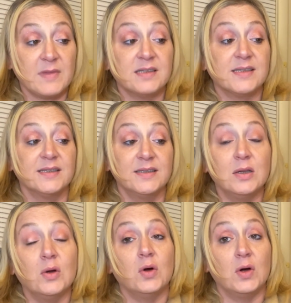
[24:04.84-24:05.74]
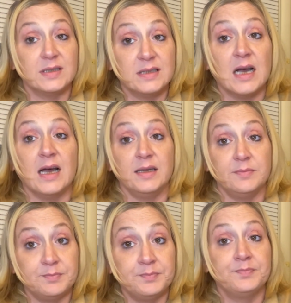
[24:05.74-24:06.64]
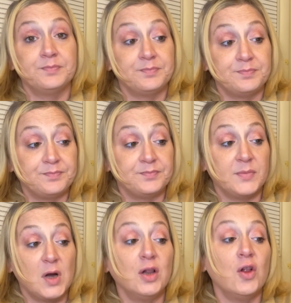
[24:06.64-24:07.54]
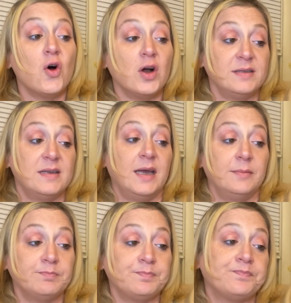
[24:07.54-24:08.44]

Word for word: It's a long time. A long time.